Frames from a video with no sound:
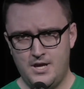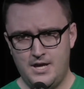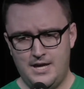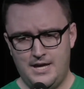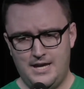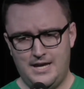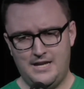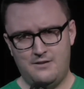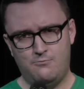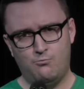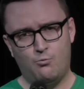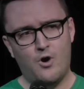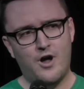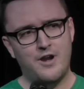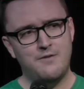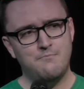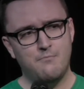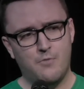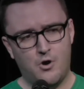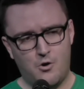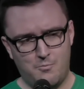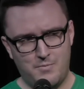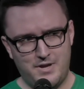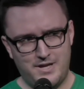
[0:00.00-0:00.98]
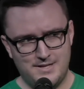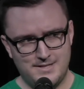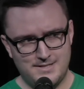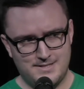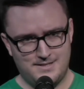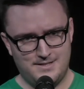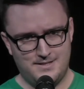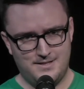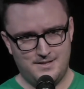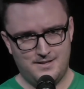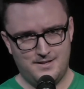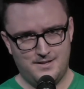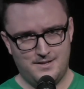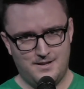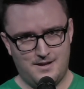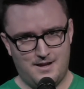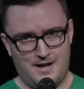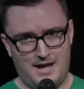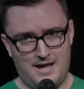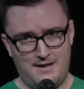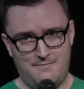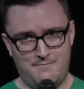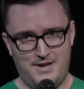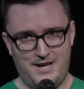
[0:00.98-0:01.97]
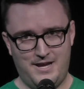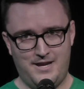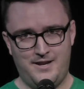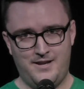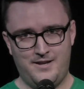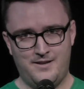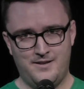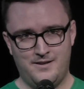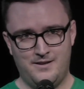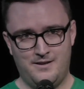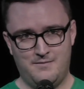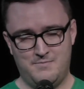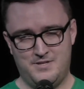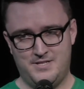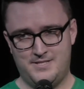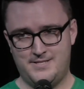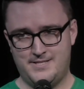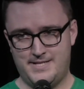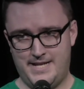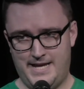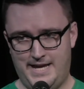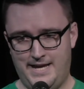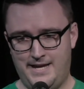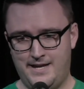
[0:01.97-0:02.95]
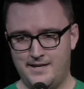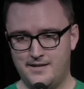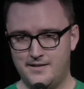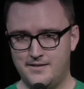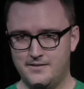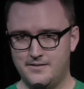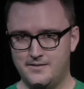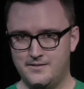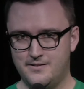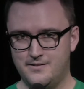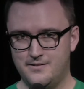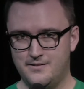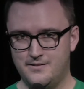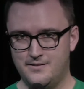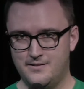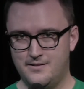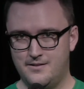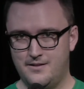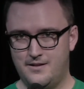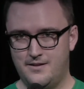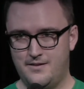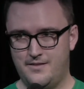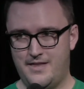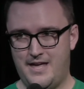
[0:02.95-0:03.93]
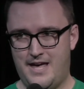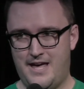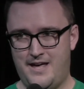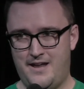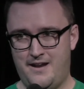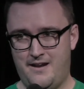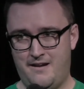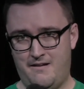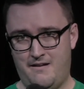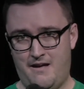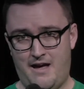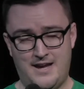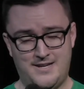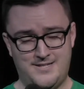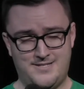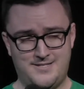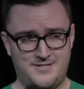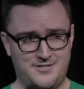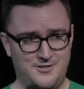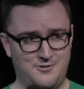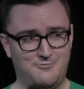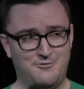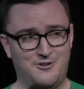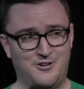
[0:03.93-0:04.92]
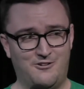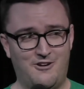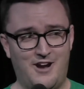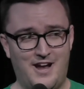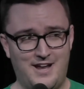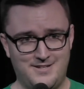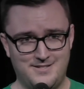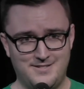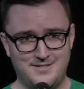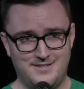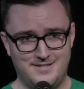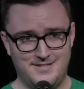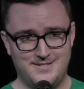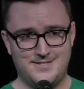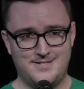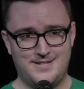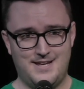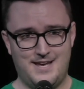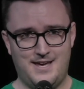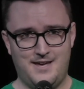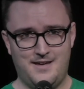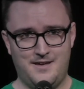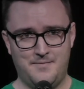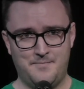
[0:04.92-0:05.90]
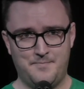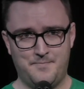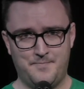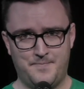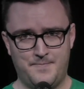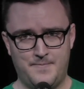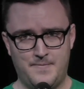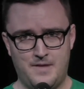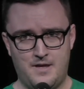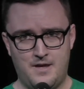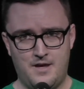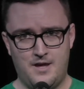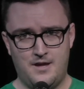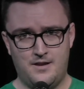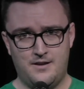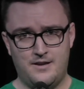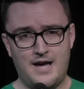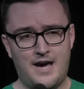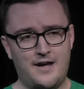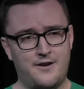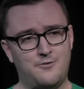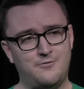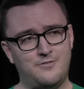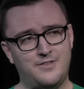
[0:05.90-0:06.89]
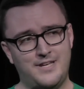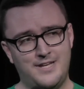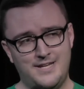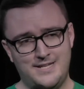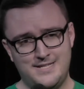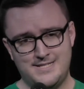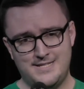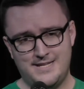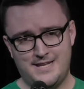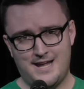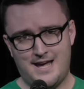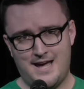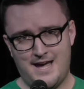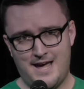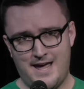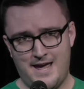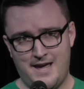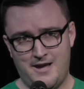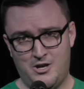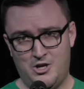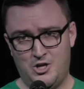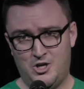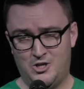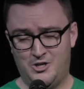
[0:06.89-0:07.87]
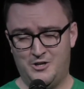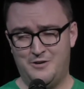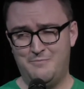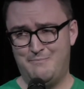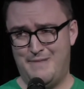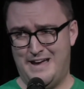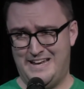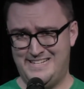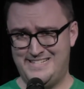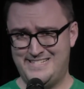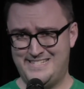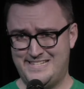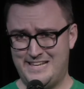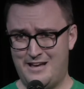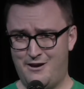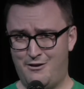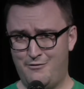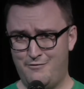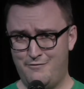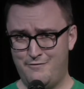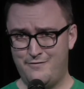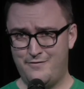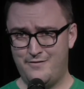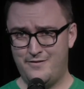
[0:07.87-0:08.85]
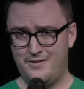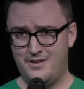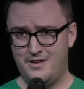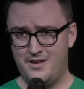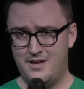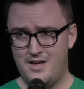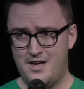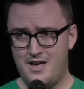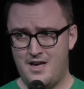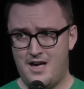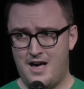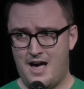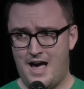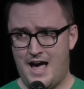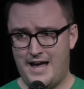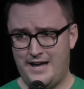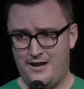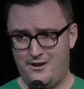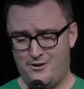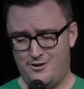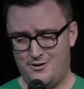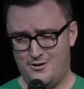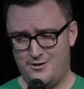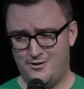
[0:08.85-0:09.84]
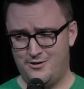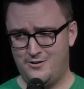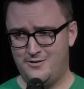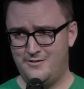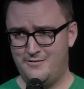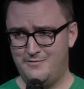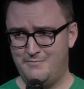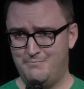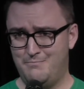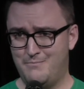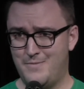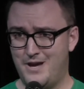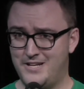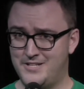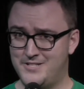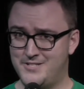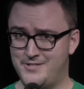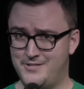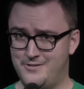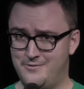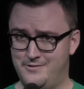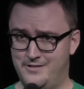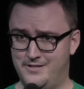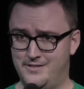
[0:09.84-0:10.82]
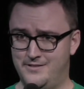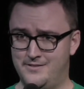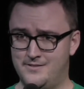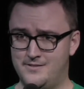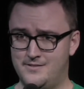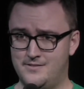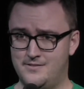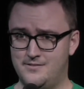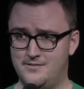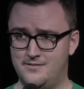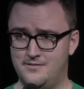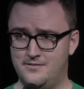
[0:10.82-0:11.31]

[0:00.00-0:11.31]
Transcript: In one moment, I made a mistake that I still regret to this day. Not only did I hurt myself, I hurt my students.